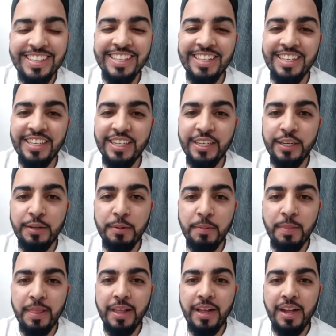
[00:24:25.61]

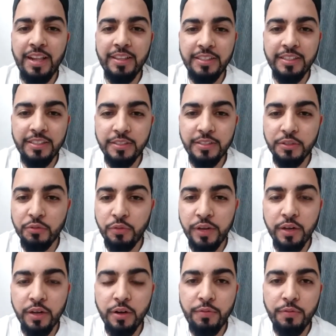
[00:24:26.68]
I think this way
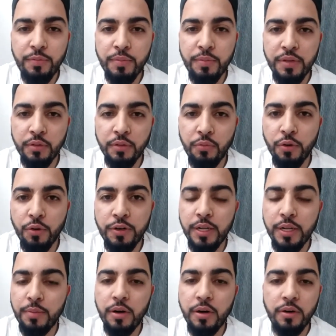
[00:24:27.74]
of being worrying
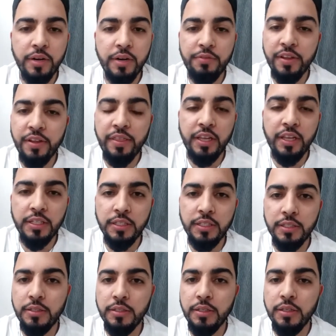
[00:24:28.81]
about everything,
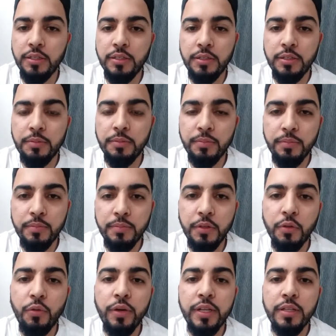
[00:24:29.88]
it's the
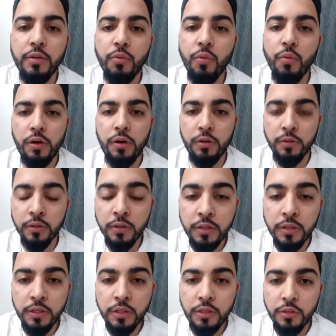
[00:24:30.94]
way the world
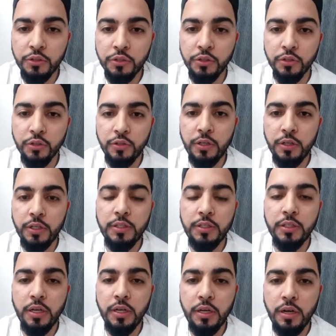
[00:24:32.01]
shows us
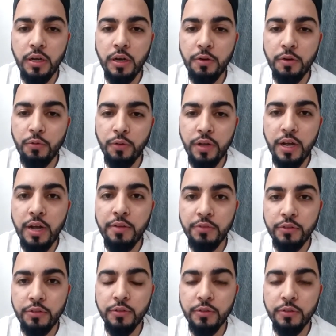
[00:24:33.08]
how we have
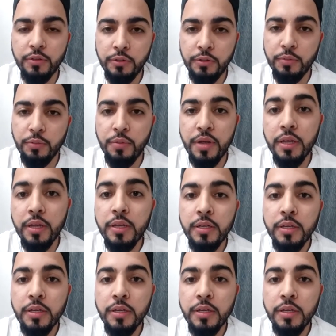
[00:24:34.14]
to be.